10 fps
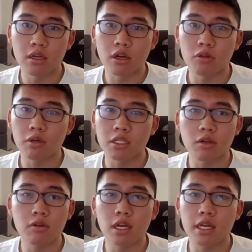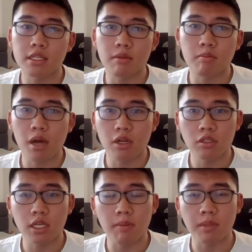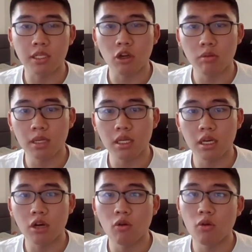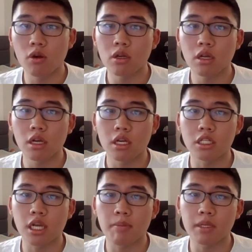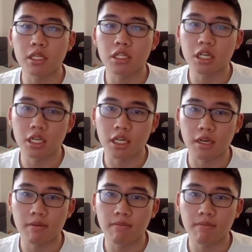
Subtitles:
otherwise known as the modern Japanese hermit or a Japanese shut in.